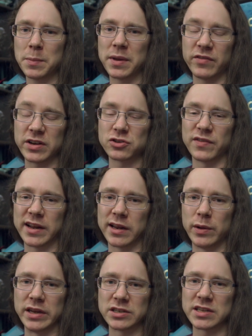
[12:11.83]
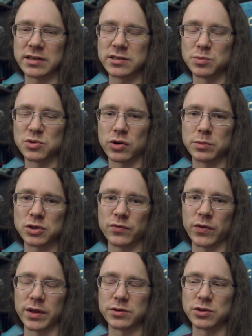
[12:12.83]
bit of extra value into that subscription for
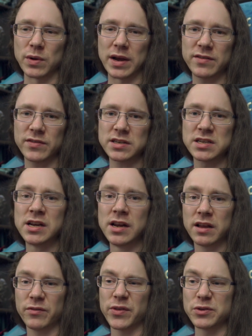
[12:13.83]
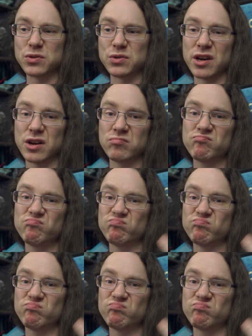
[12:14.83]
those who have it, and for those who don't,